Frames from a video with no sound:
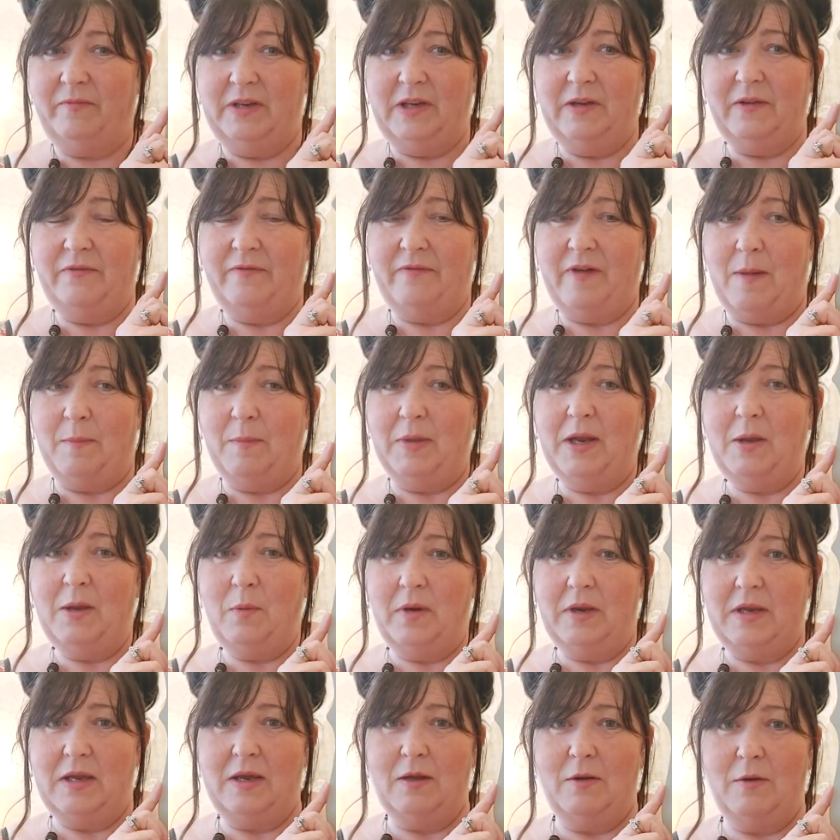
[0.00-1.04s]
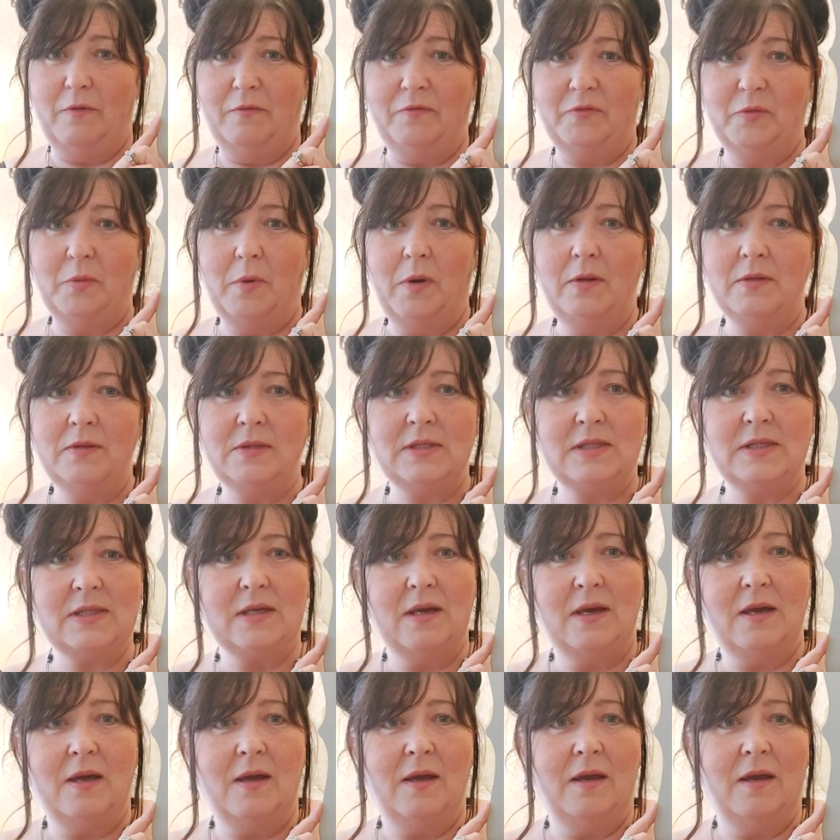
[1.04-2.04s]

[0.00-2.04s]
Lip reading: your family, one of your loved ones,